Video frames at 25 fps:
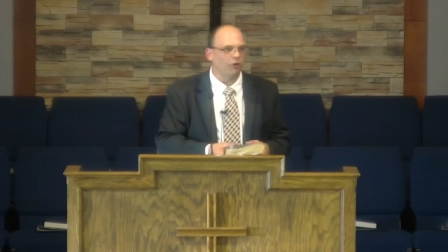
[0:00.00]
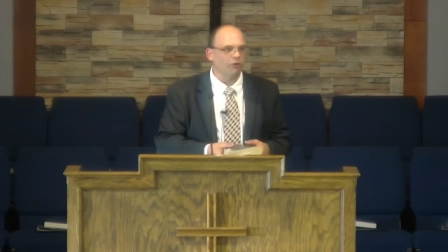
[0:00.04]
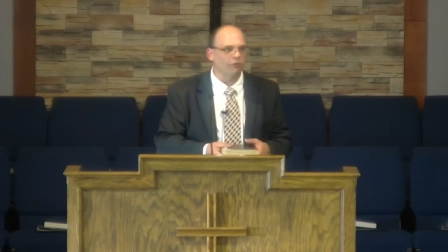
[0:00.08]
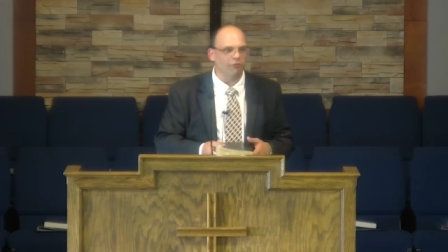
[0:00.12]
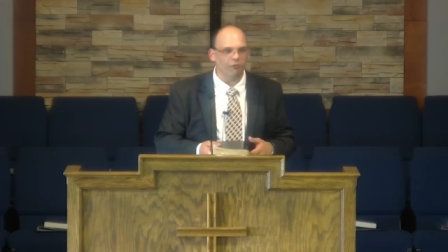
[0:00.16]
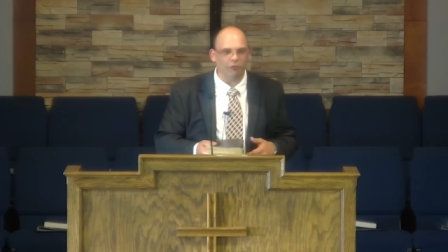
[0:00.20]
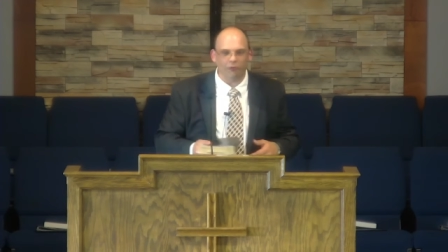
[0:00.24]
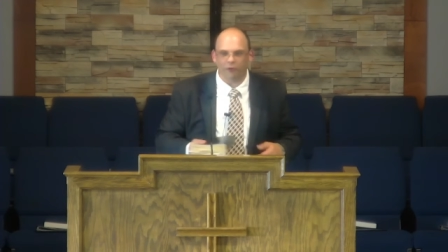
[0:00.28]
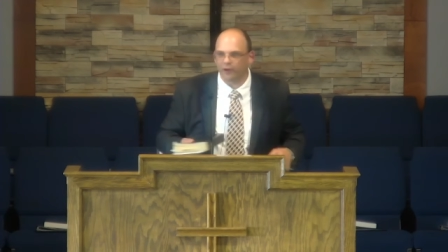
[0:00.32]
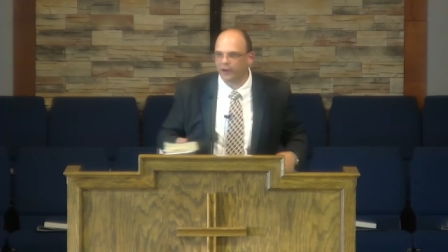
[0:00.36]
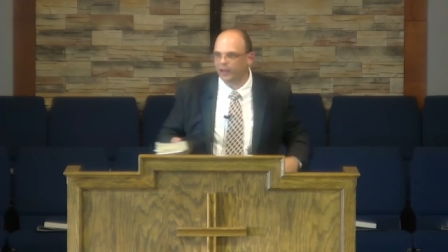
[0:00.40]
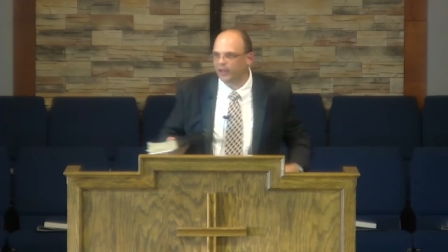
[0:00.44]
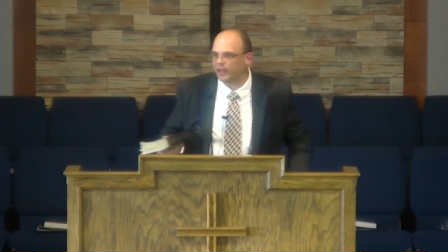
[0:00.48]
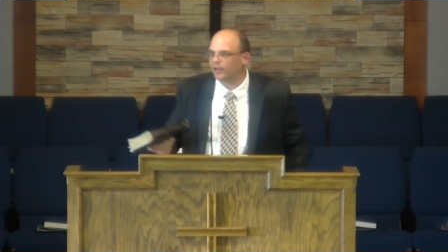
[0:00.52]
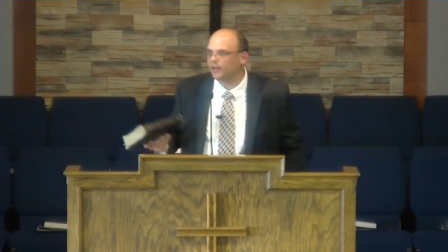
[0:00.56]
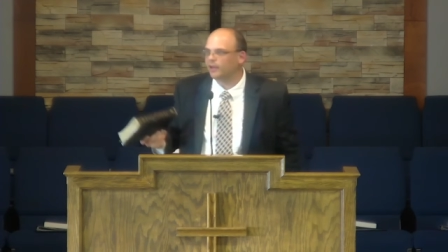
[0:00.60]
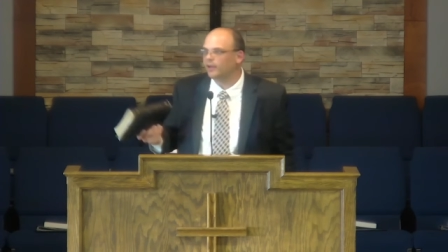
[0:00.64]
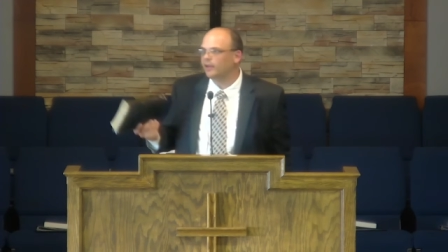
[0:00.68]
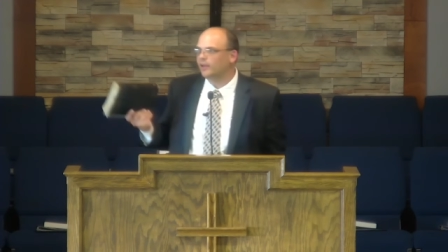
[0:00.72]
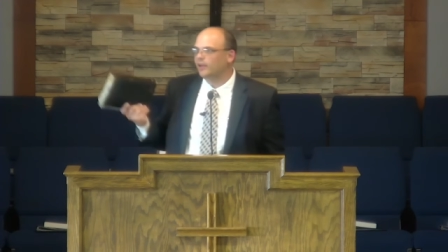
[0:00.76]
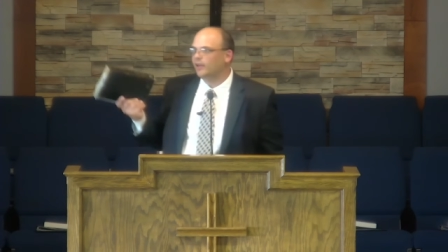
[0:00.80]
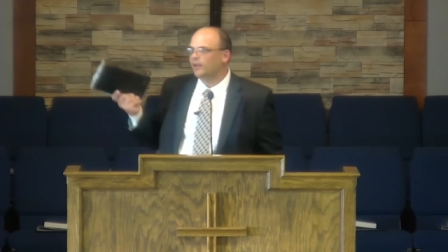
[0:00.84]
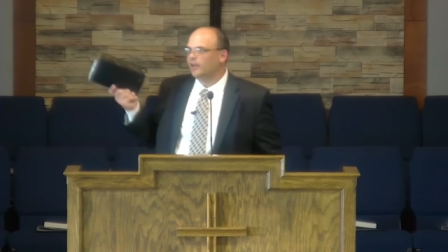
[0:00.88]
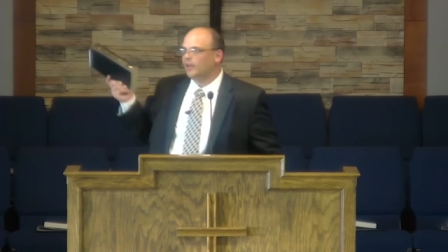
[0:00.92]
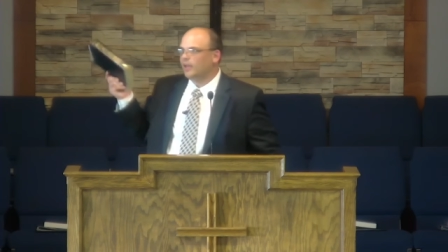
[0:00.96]
free
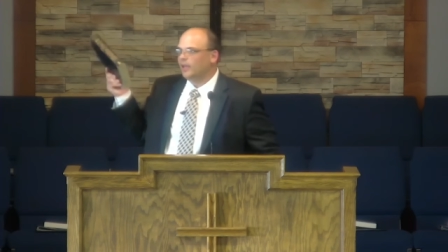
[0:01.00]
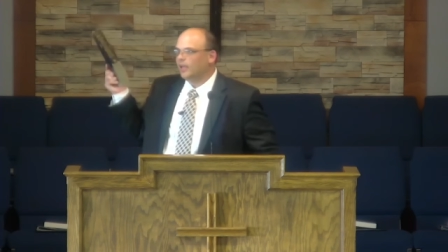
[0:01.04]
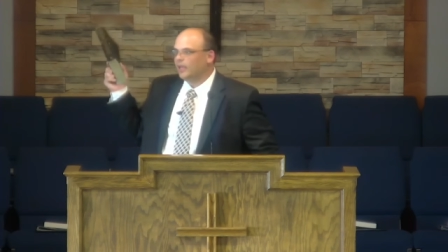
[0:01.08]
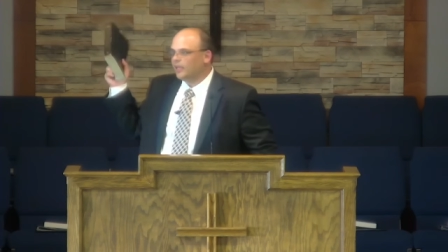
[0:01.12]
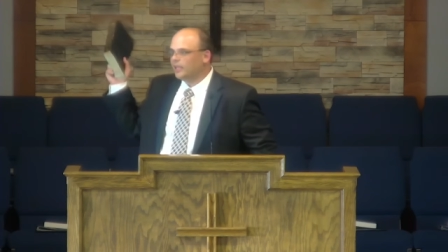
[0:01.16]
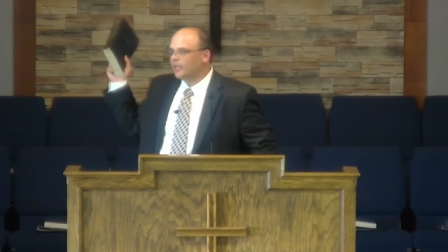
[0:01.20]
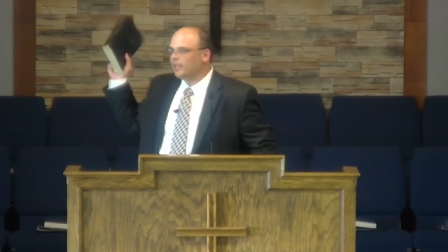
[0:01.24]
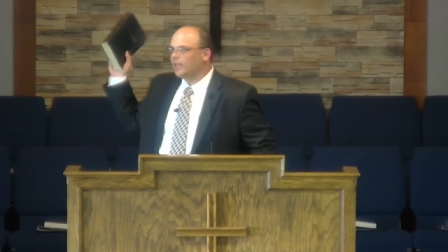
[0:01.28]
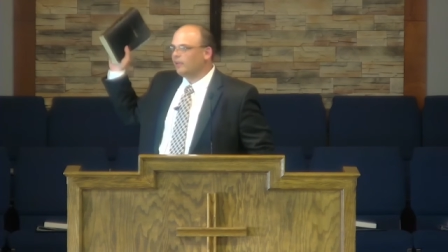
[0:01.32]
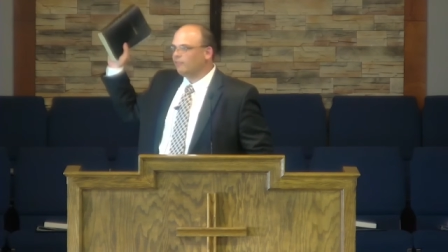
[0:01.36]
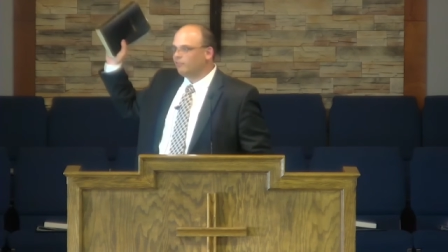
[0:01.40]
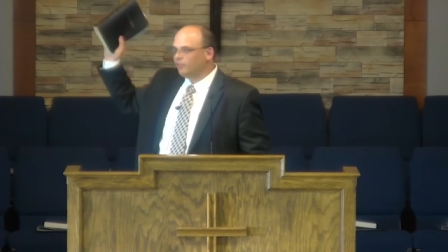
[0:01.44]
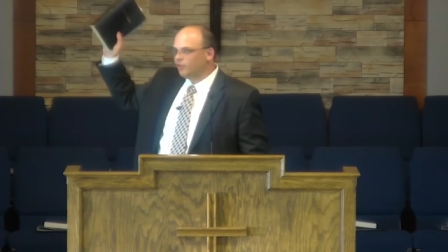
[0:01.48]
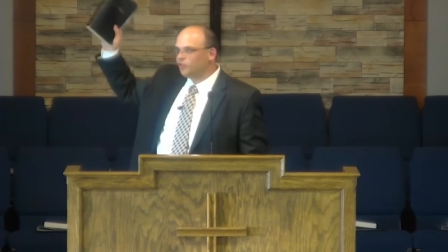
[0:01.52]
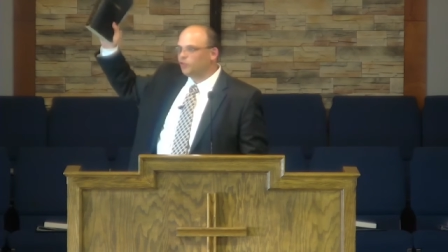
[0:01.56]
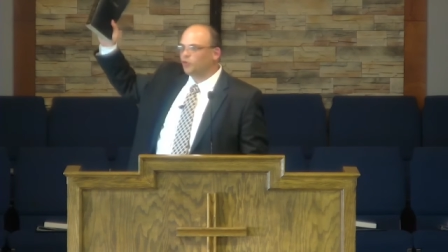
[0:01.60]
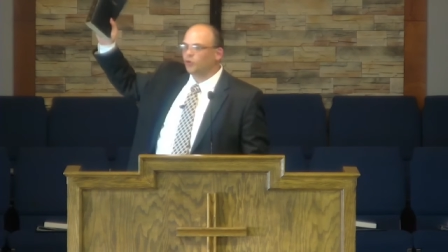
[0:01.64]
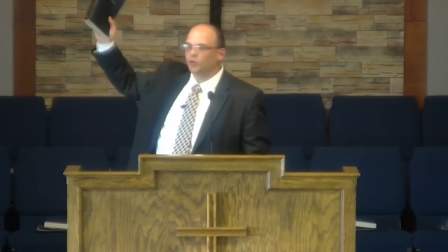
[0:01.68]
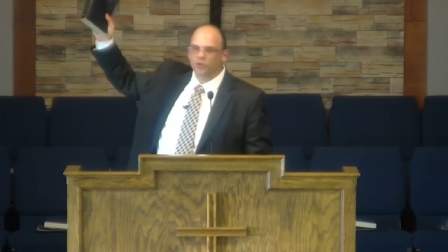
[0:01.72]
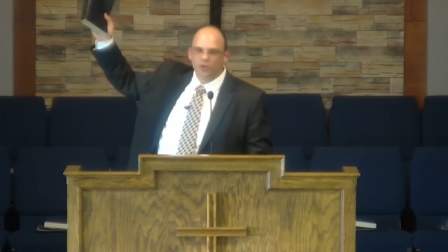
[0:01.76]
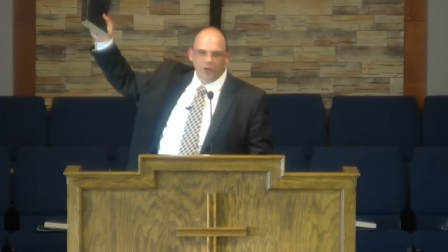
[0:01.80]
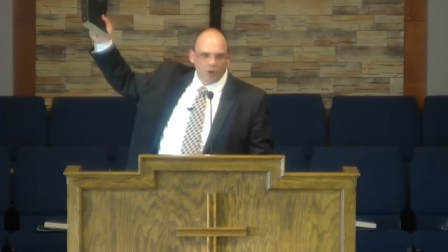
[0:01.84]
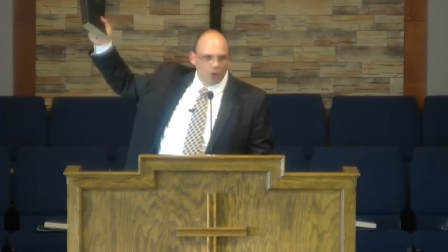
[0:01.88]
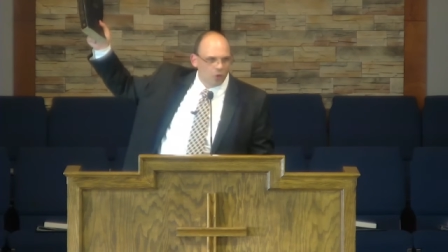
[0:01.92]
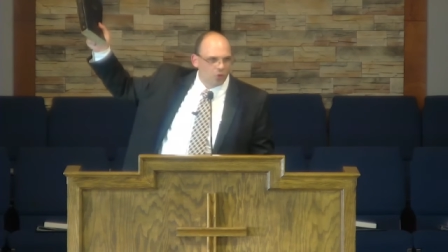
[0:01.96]
and give it to
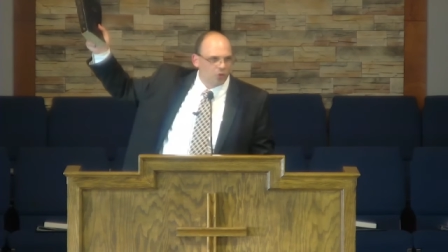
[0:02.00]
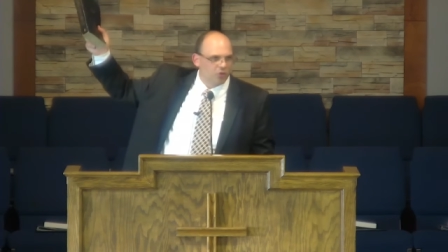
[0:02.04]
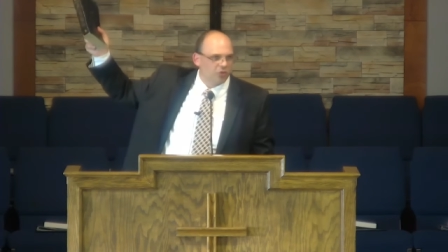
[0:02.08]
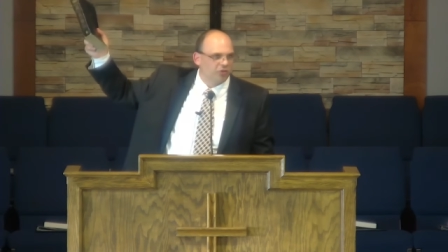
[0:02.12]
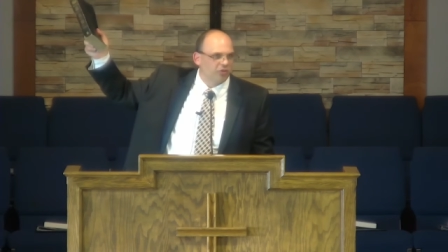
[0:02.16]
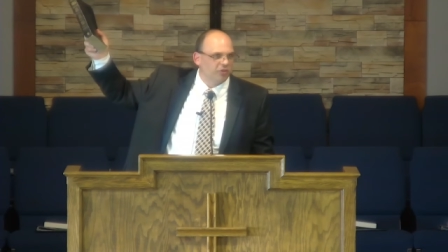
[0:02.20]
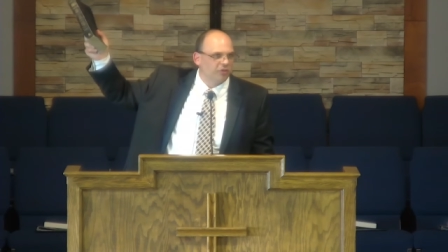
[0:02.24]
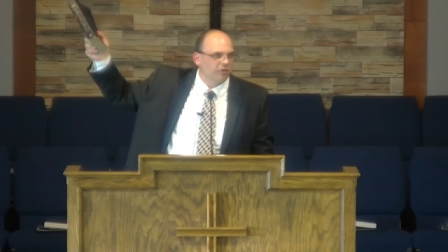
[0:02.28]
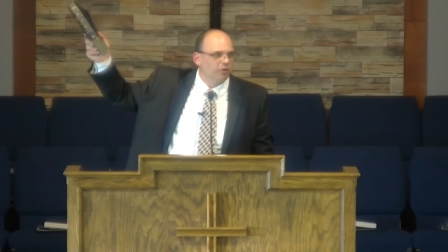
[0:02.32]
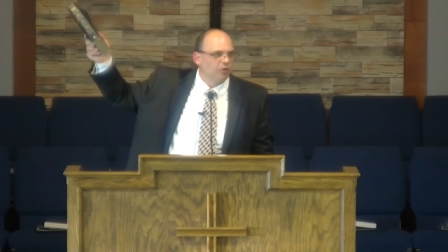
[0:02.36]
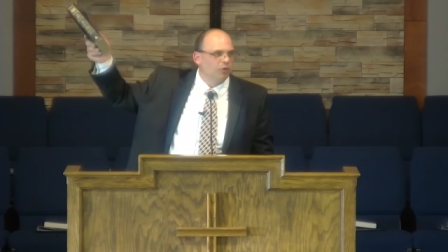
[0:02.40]
those